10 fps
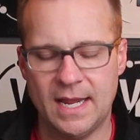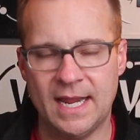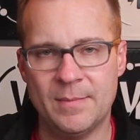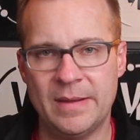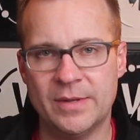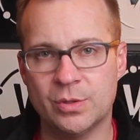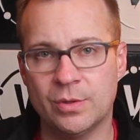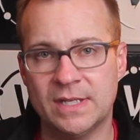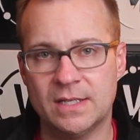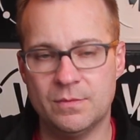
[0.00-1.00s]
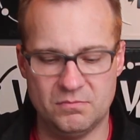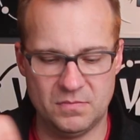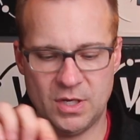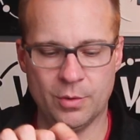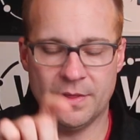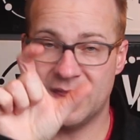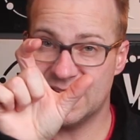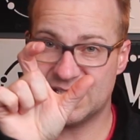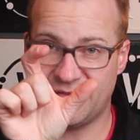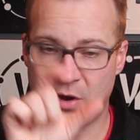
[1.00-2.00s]
and maybe it's only
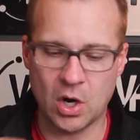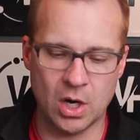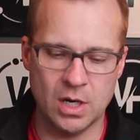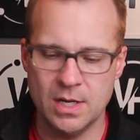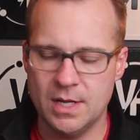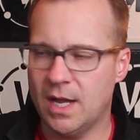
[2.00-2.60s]
this far,